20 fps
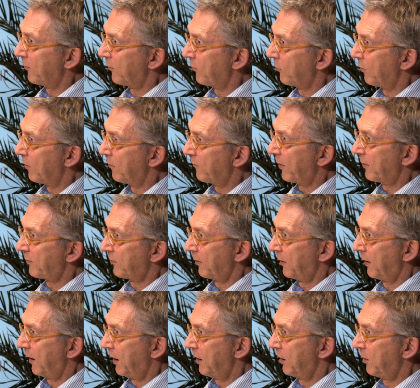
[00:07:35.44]
to
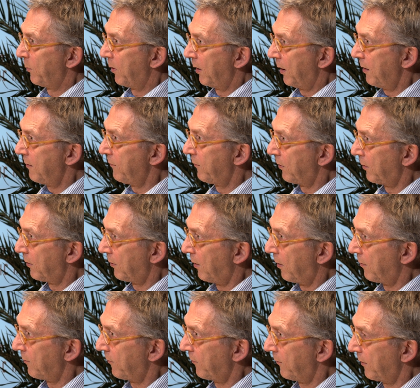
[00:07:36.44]
investigate the behavior
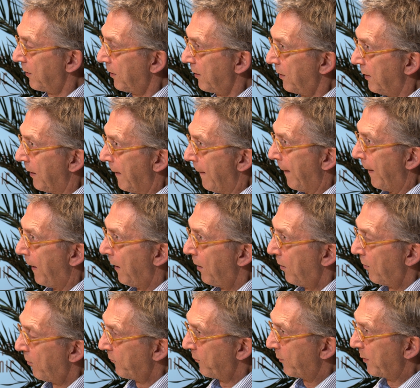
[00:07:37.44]
of
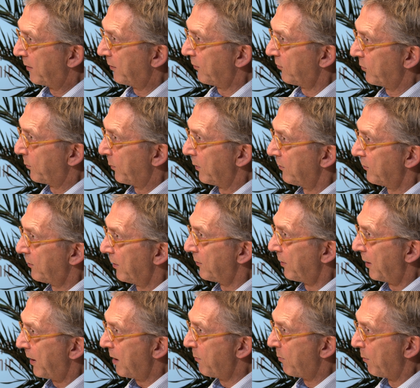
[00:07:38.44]
participants in
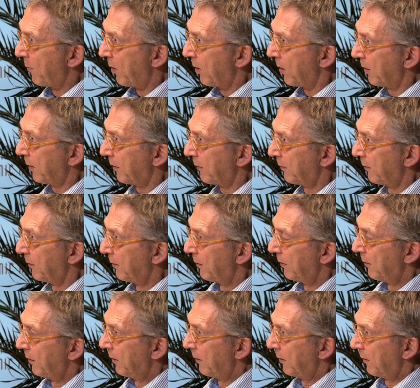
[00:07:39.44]
the labor market.
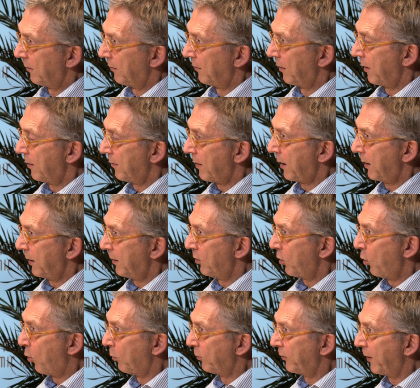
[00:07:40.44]
And like in
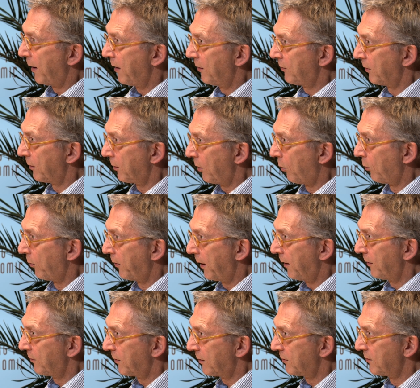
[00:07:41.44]
the old days
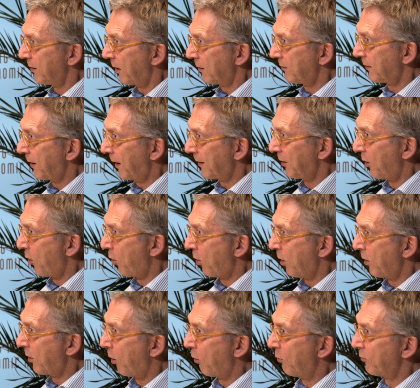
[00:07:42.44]
is not that long
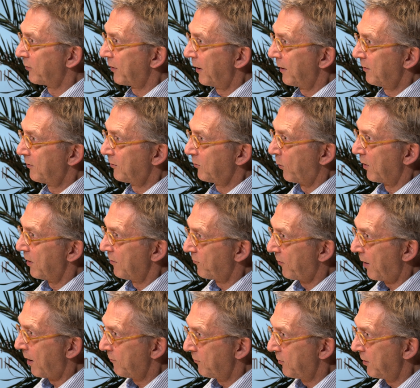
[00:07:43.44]
ago, say
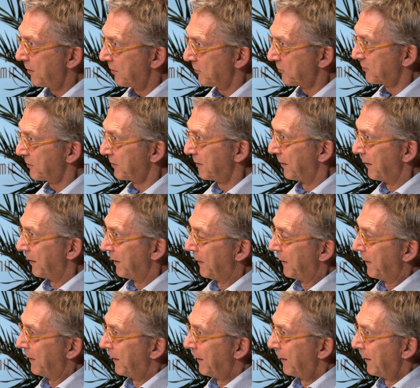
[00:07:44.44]
25 years,
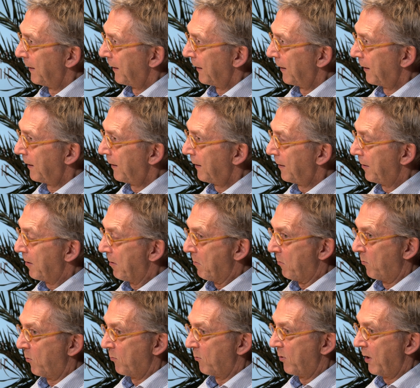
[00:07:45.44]

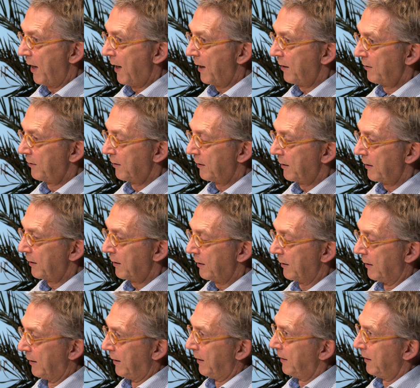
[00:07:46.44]
we had